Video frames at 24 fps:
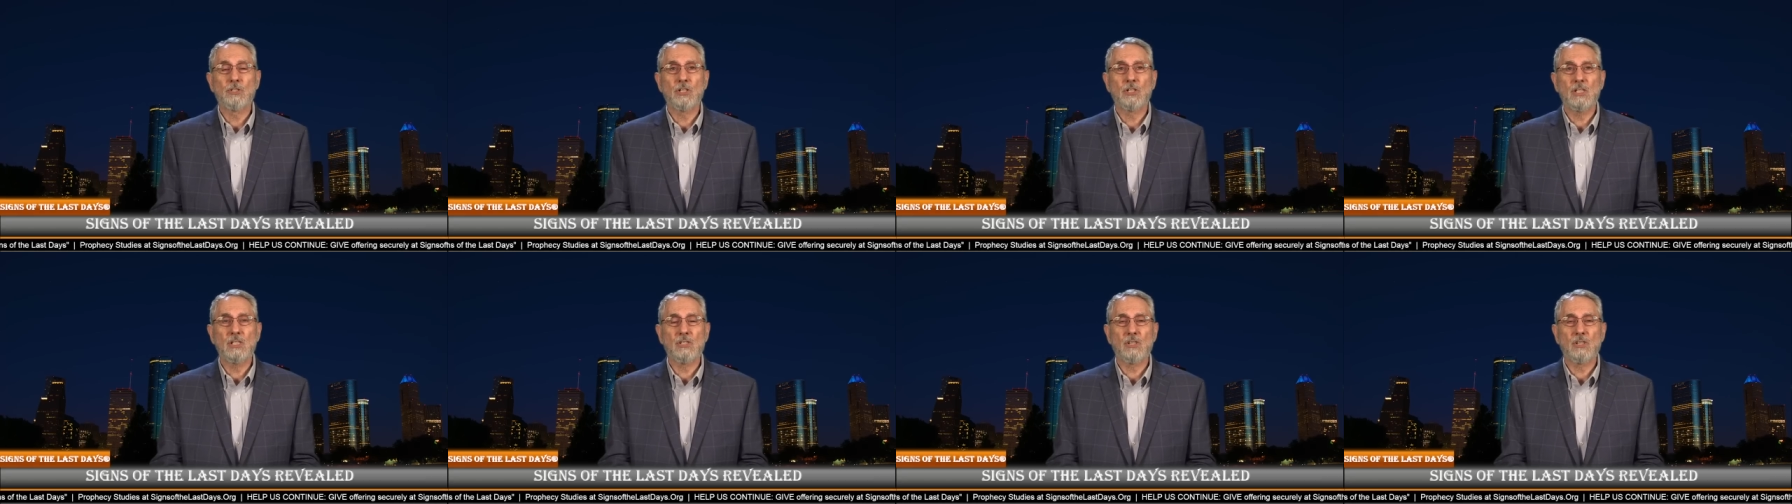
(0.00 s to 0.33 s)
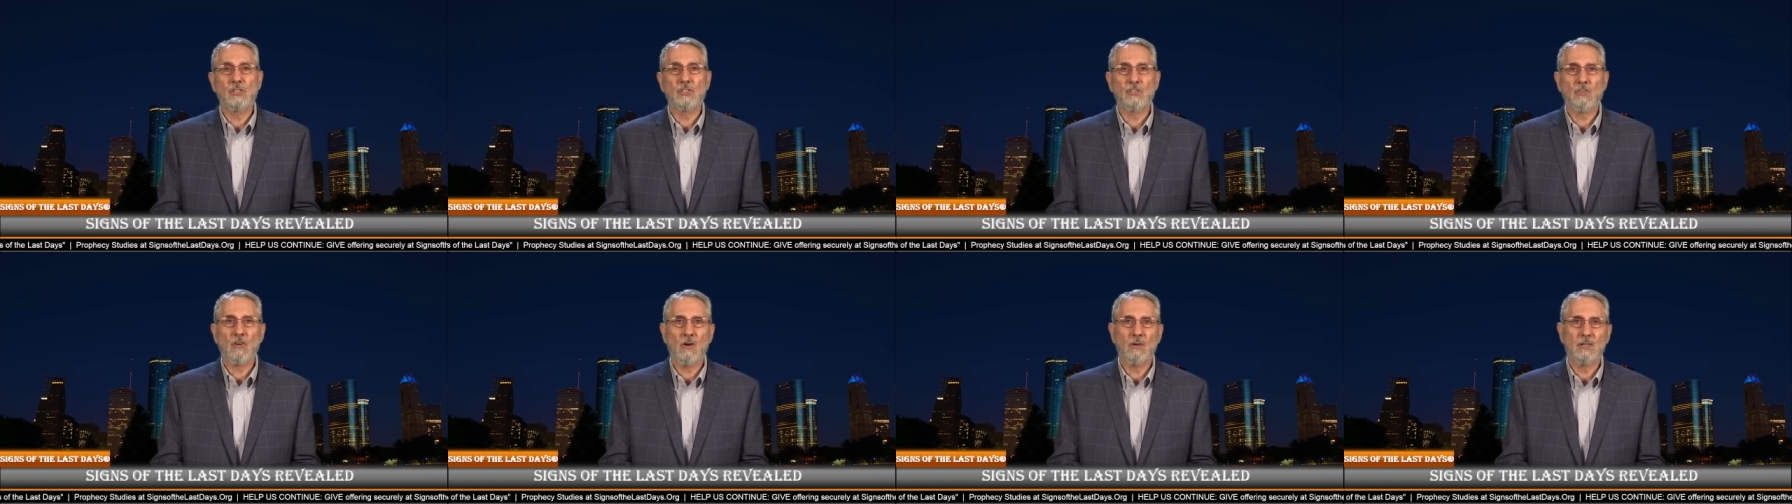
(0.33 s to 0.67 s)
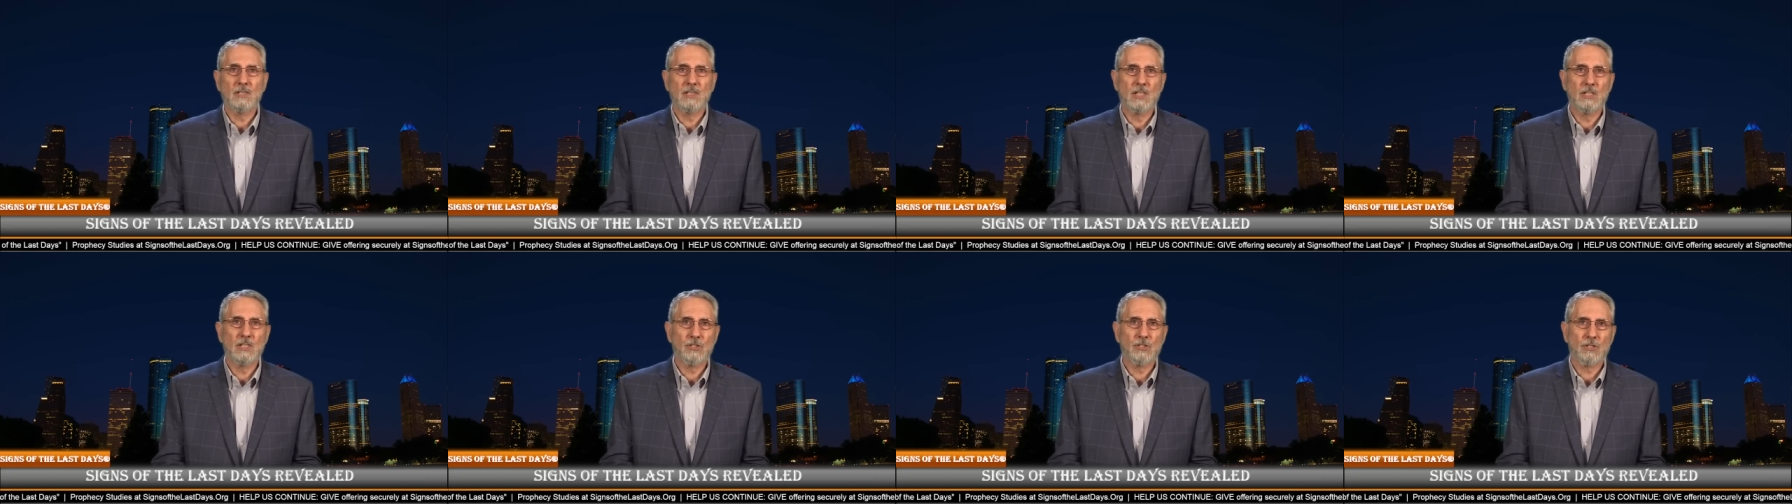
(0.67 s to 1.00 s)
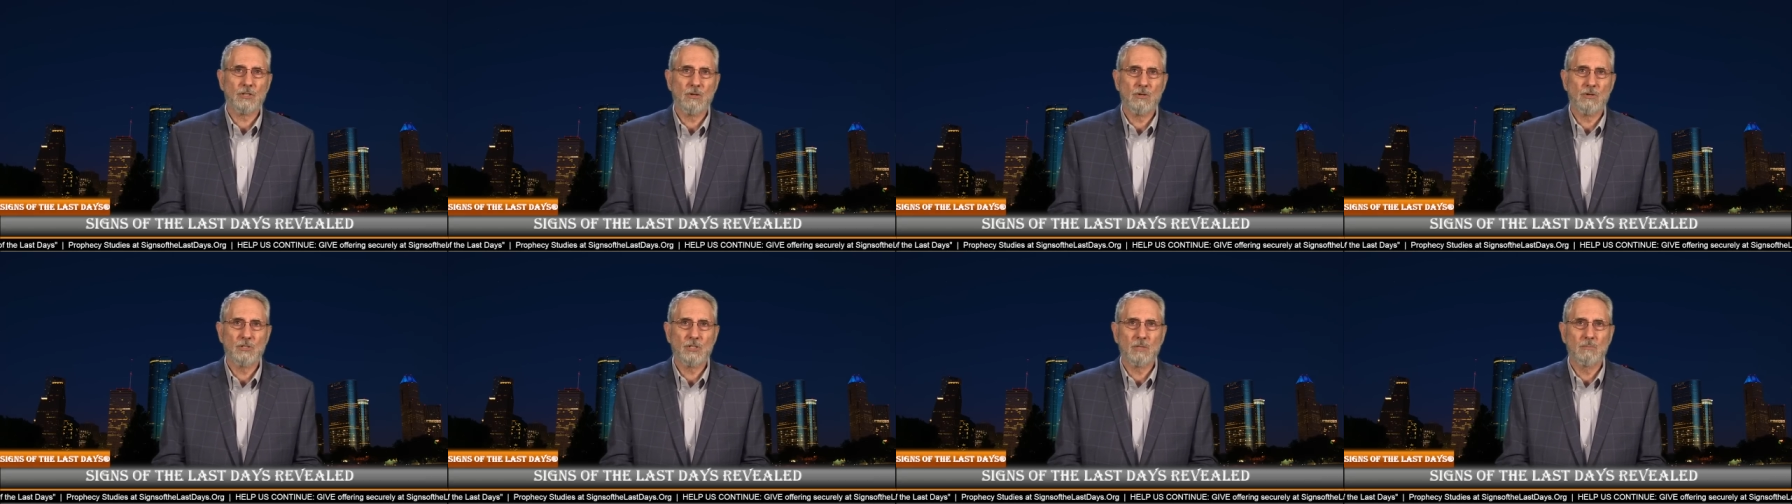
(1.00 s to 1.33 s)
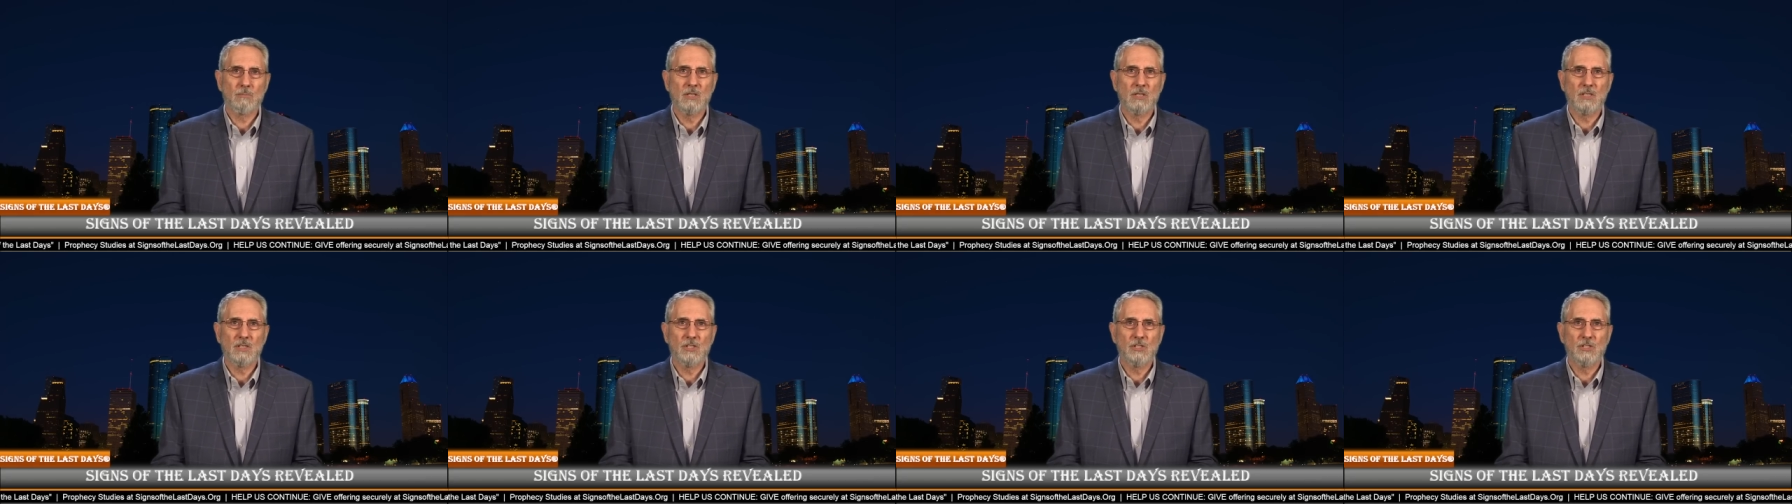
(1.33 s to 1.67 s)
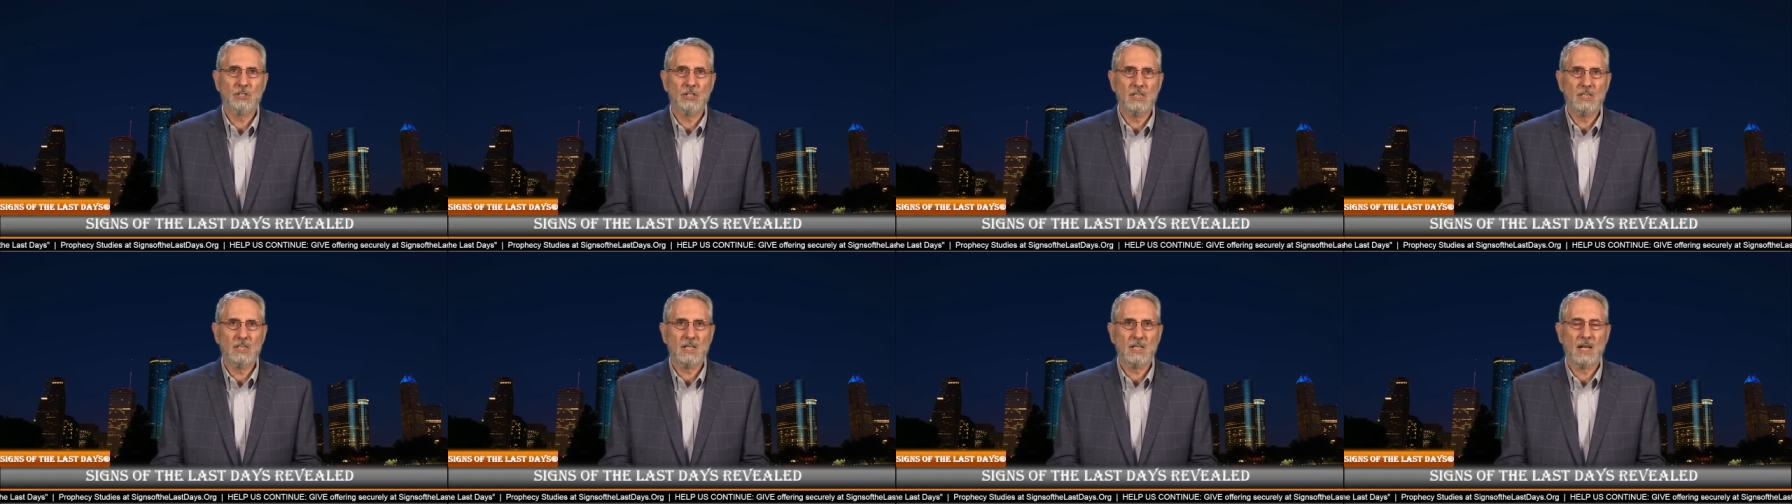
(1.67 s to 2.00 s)
Jesus started his church among the
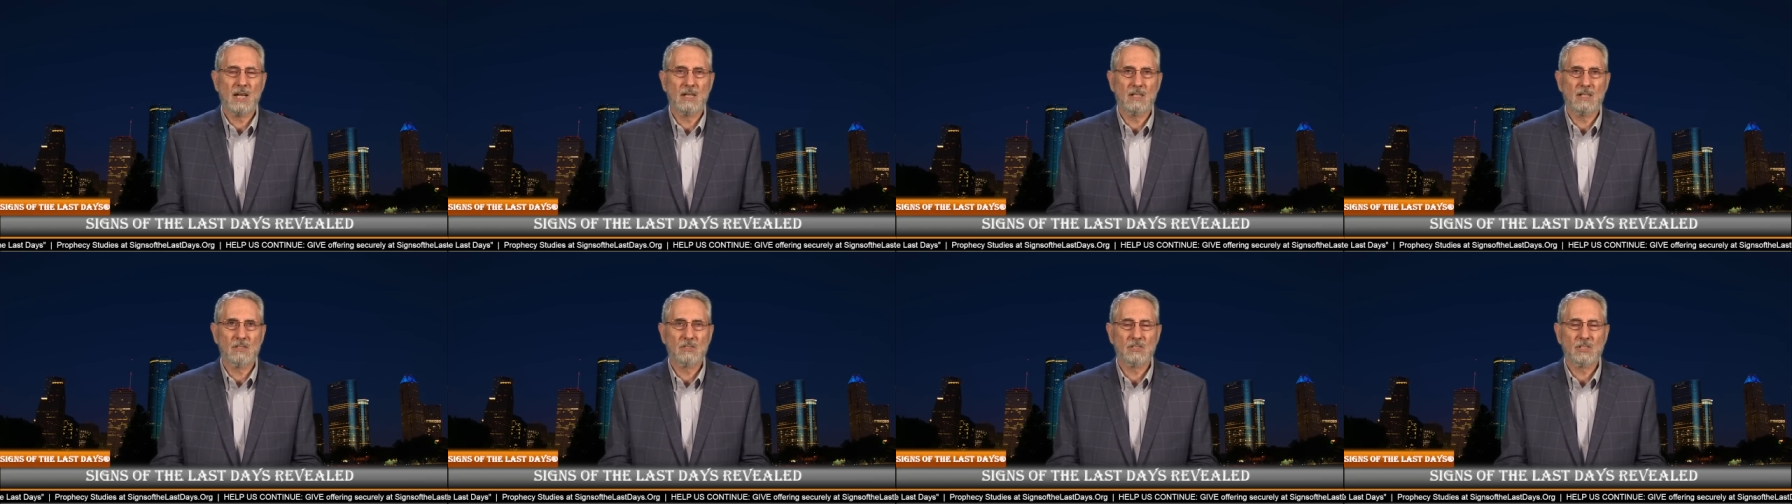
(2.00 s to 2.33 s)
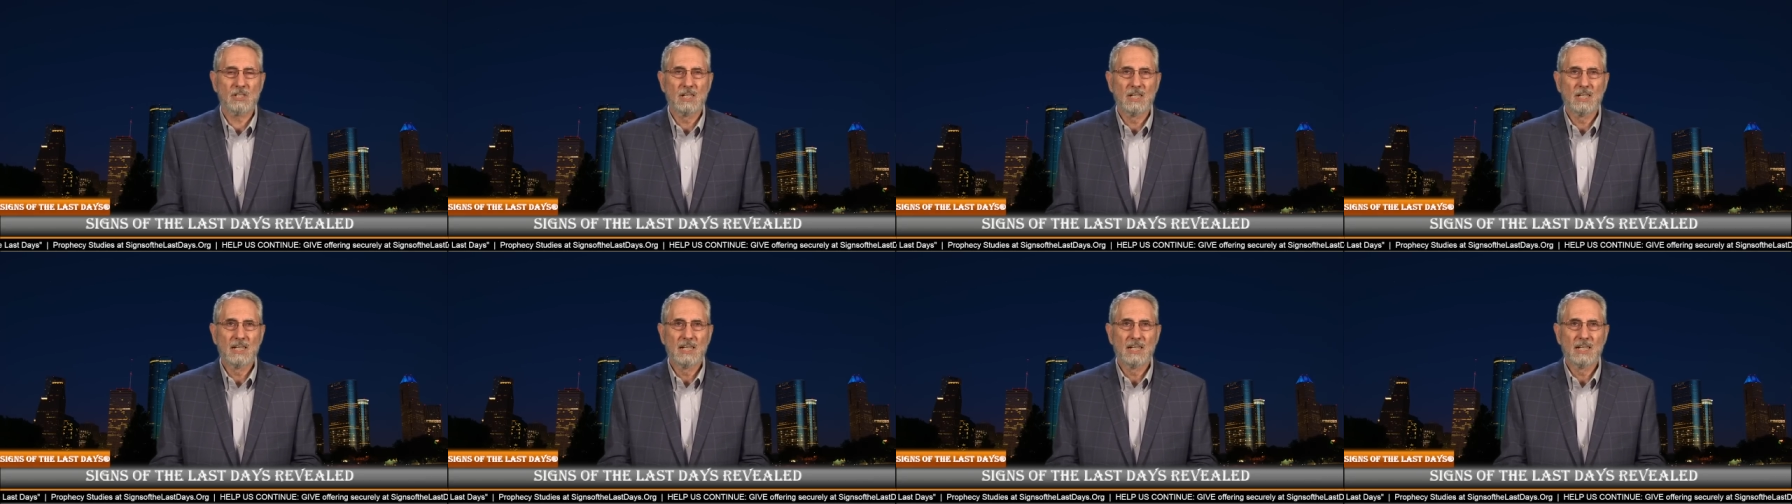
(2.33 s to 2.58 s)
Gentiles.